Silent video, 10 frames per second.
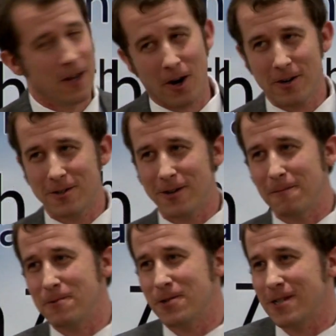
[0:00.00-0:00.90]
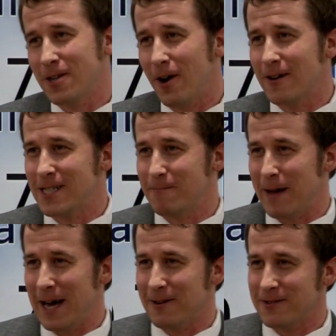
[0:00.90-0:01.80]
In our scriptures, it talks
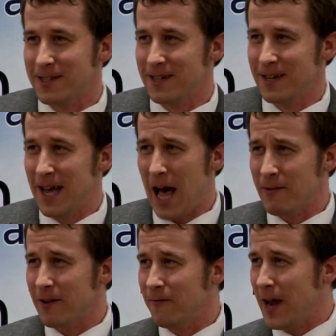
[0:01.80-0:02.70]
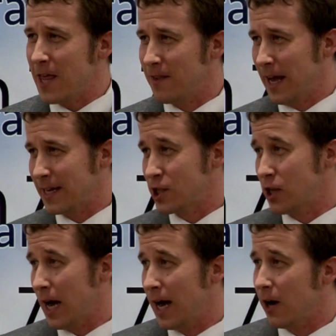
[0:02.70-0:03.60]
about having faith like a
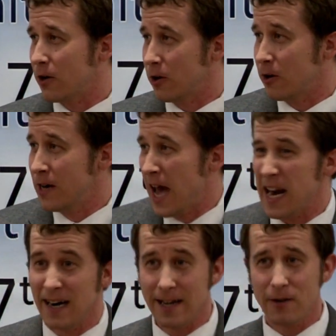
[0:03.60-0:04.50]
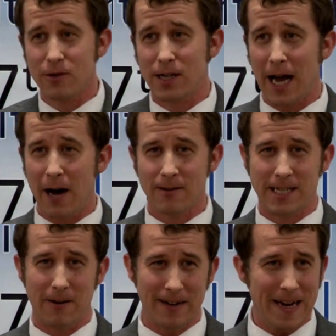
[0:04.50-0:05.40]
child, and a little
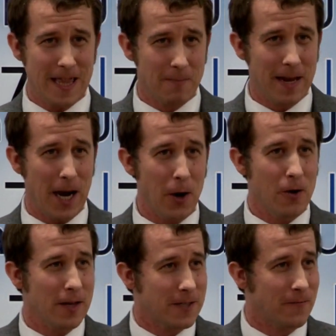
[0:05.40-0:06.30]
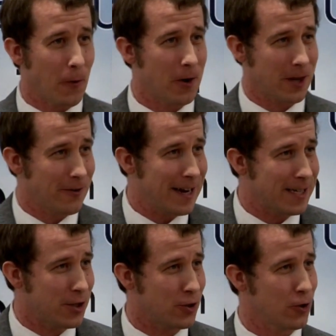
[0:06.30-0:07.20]
child shall lead them. And here are these fourth
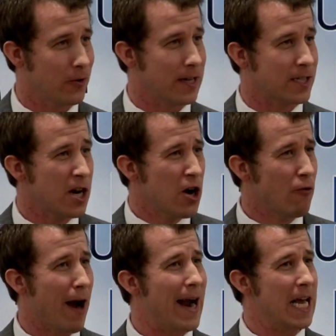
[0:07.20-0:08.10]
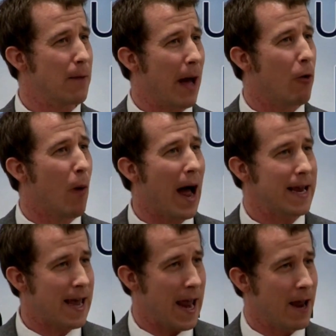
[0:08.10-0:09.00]
grade students writing about
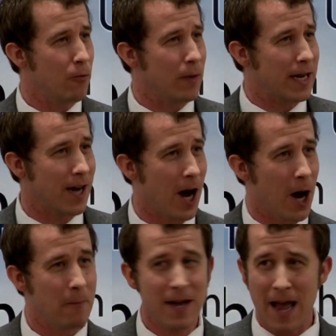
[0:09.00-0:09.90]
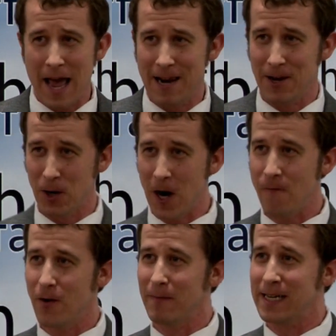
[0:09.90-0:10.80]
why can't we come and
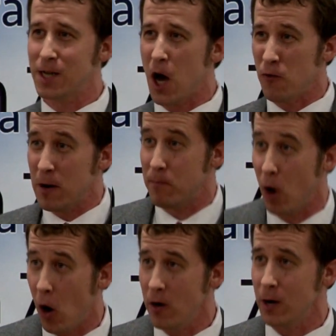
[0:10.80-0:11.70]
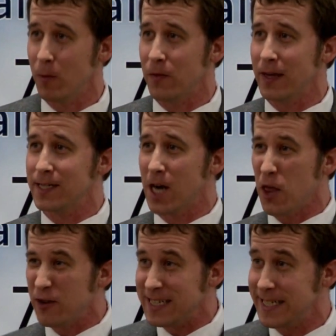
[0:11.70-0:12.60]
learn from each other and partner with each
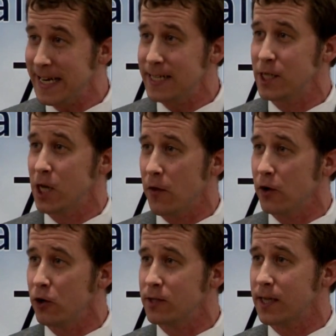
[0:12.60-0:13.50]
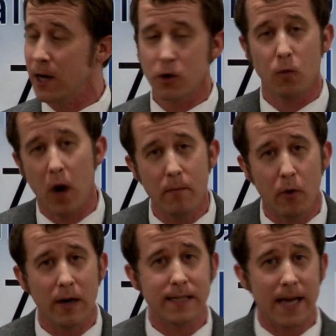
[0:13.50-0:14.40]
other and teach each other new skills.
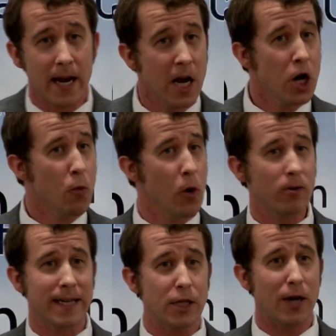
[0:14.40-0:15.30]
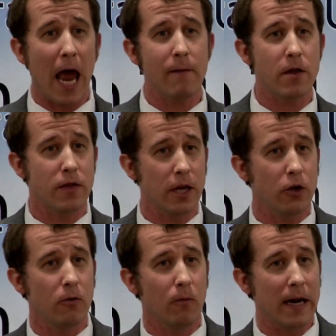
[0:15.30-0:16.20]
One boy said, we'll teach you
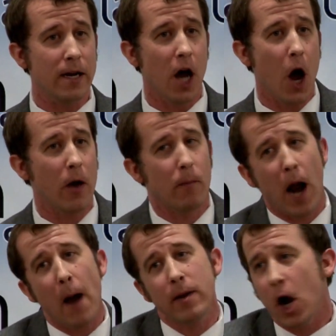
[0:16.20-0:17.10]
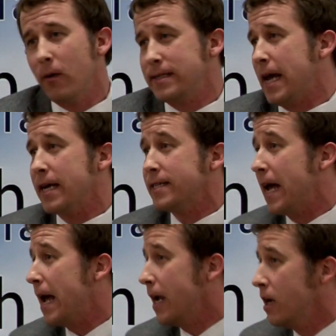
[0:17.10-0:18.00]
everything we know. It'll probably only take a
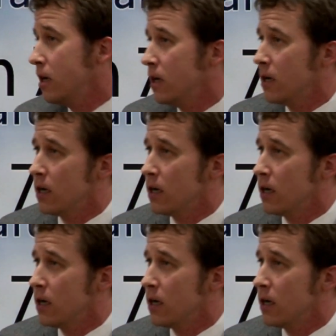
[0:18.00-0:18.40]
day.